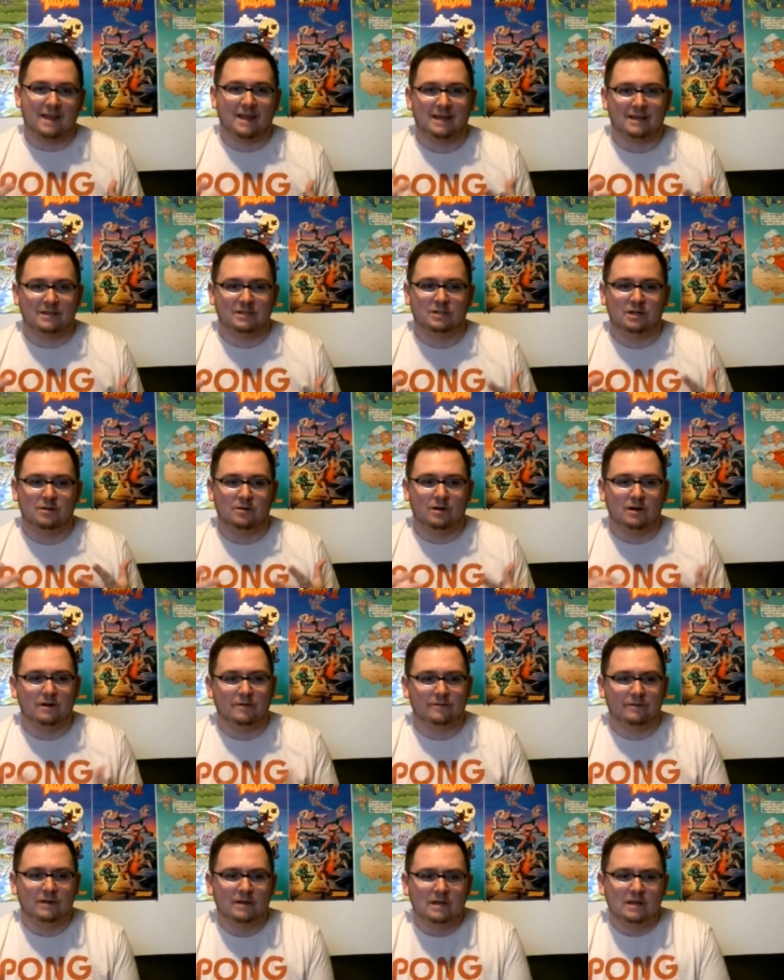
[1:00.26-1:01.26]
I like to show
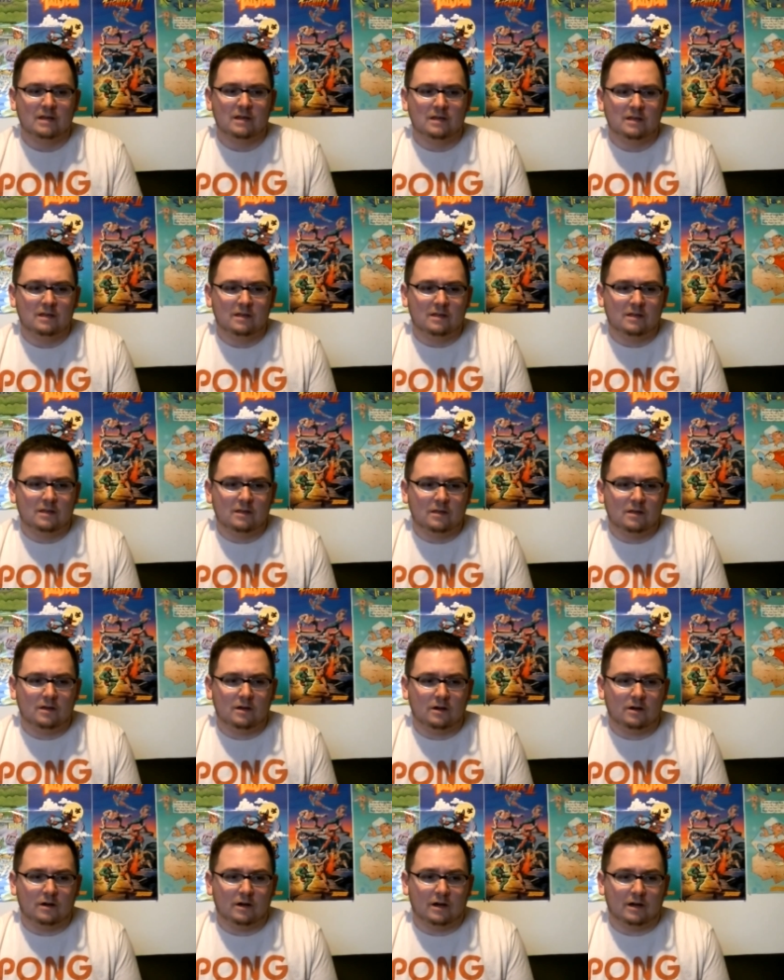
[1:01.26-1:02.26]
off
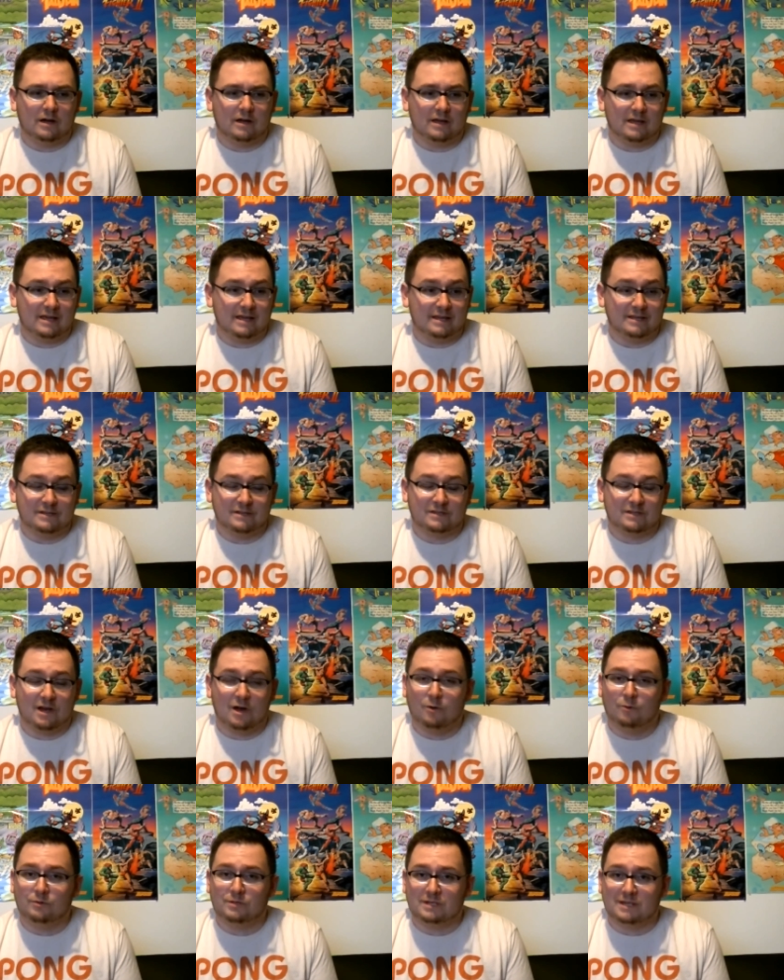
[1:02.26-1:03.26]
uh, is
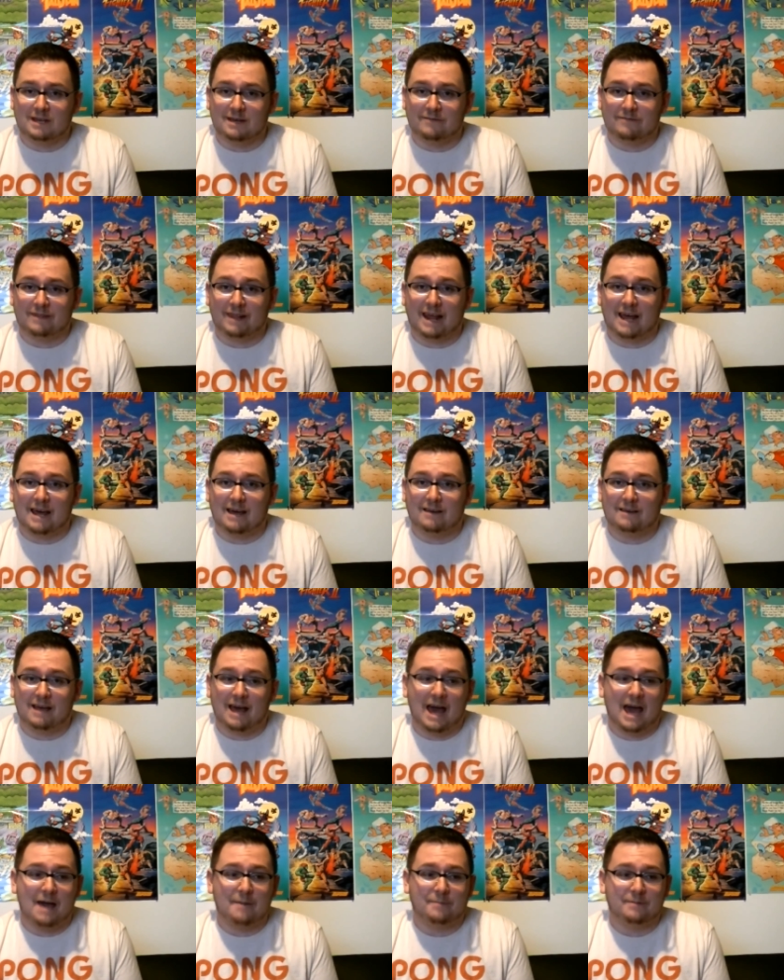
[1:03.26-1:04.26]
old stuff that I,
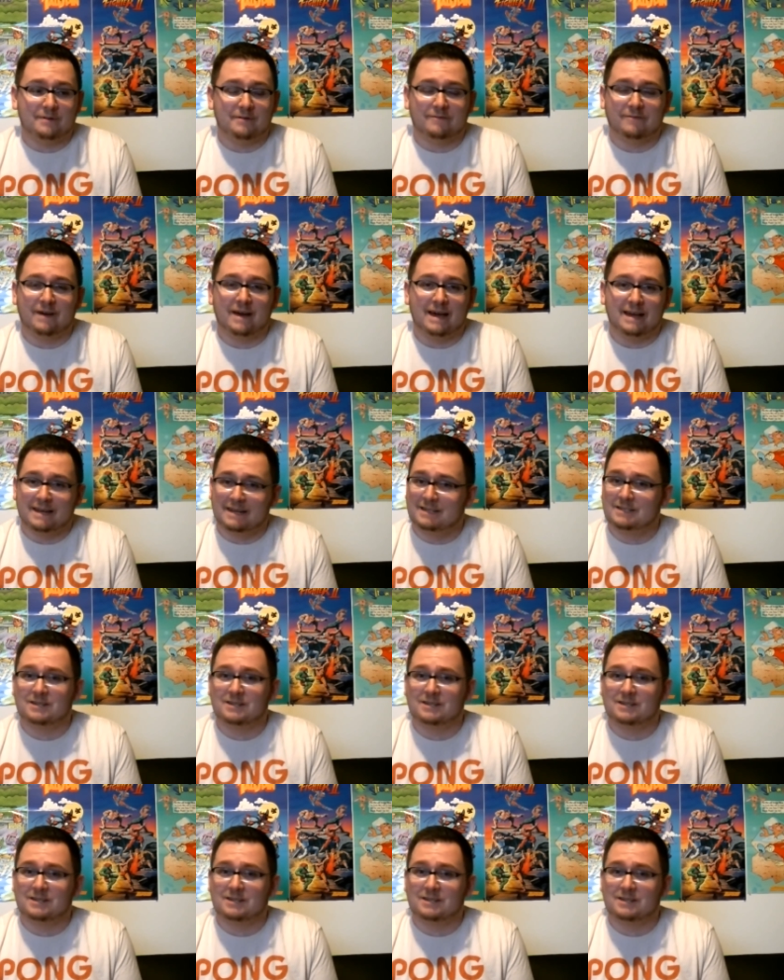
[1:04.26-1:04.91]
I happen to find.